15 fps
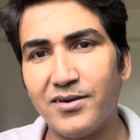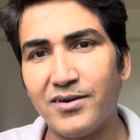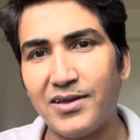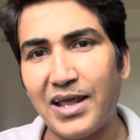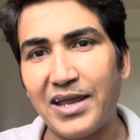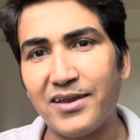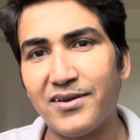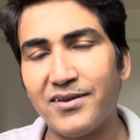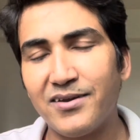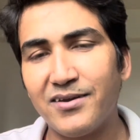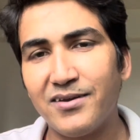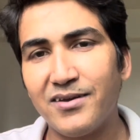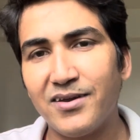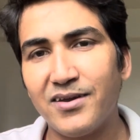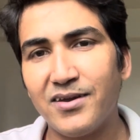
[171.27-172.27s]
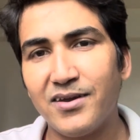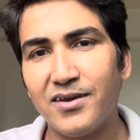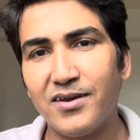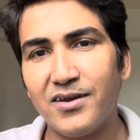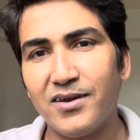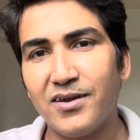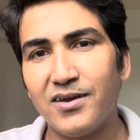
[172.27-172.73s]
right
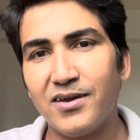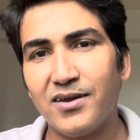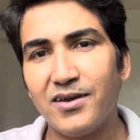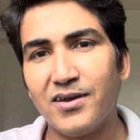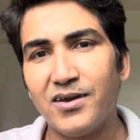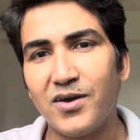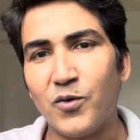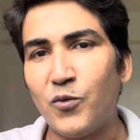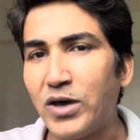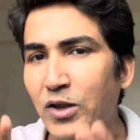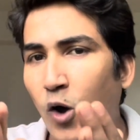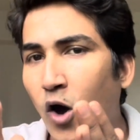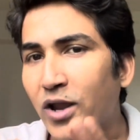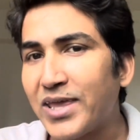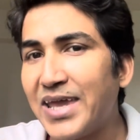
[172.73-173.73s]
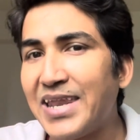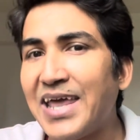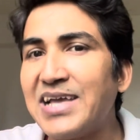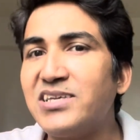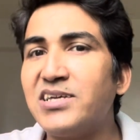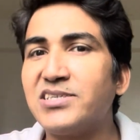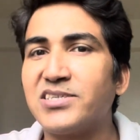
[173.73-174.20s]
one
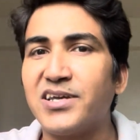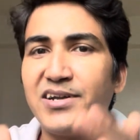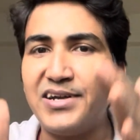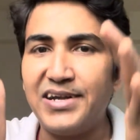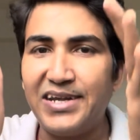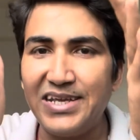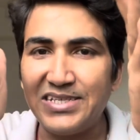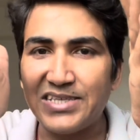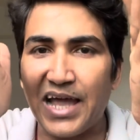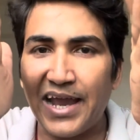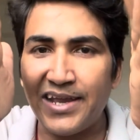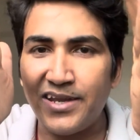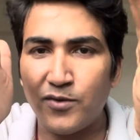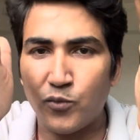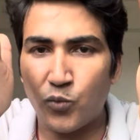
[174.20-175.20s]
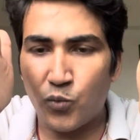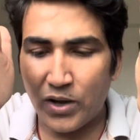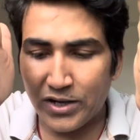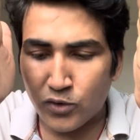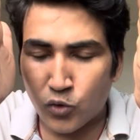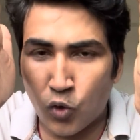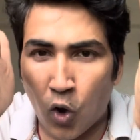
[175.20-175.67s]
organization designed
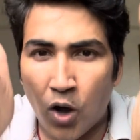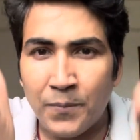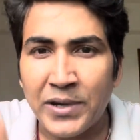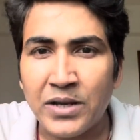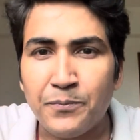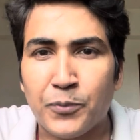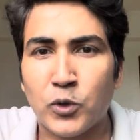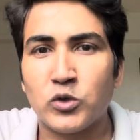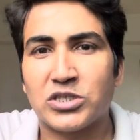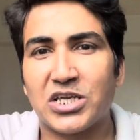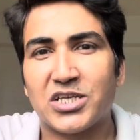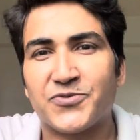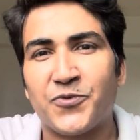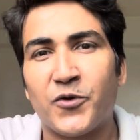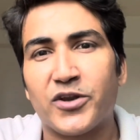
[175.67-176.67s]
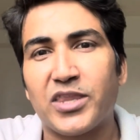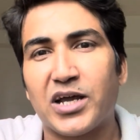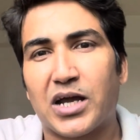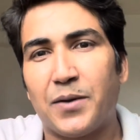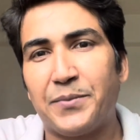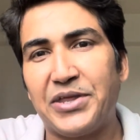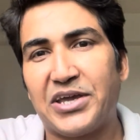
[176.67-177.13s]
one common process for the
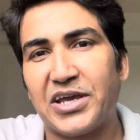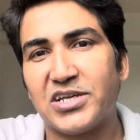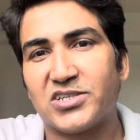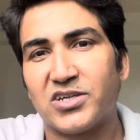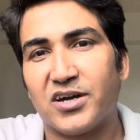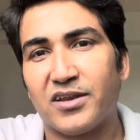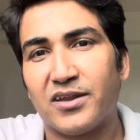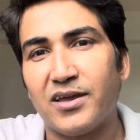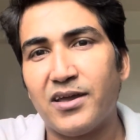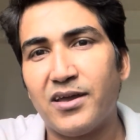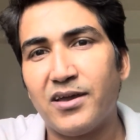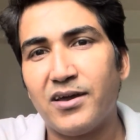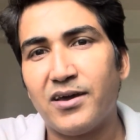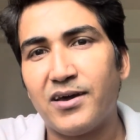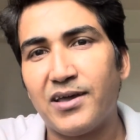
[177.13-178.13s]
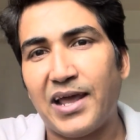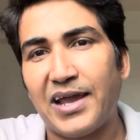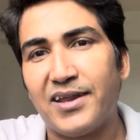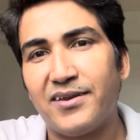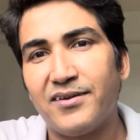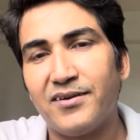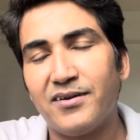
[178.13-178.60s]
communication
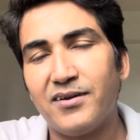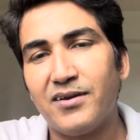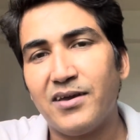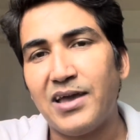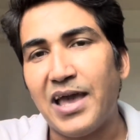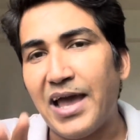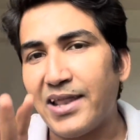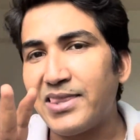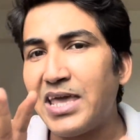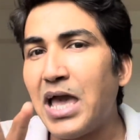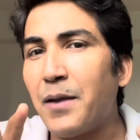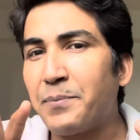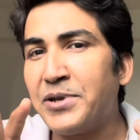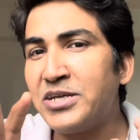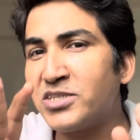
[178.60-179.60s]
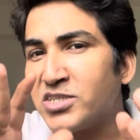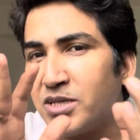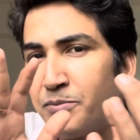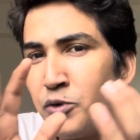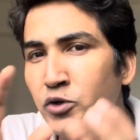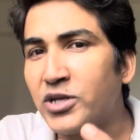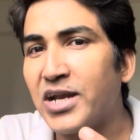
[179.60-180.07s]
right and they have
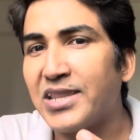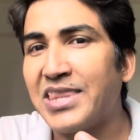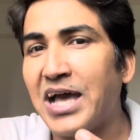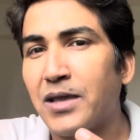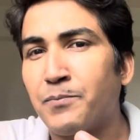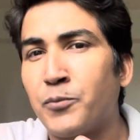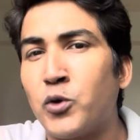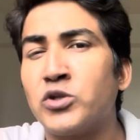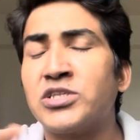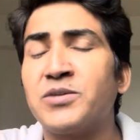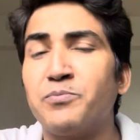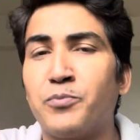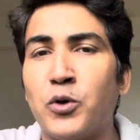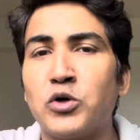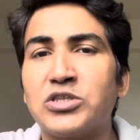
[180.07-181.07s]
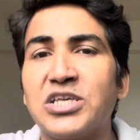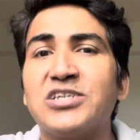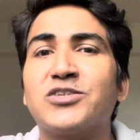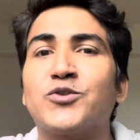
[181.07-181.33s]
distributed that process